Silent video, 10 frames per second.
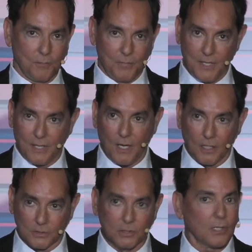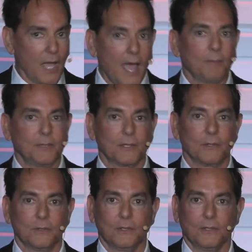being a little happier
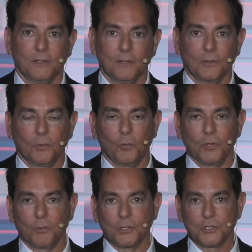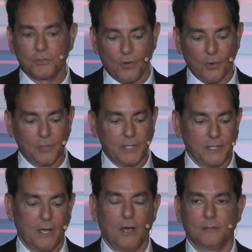with what you've already
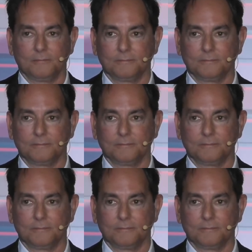got.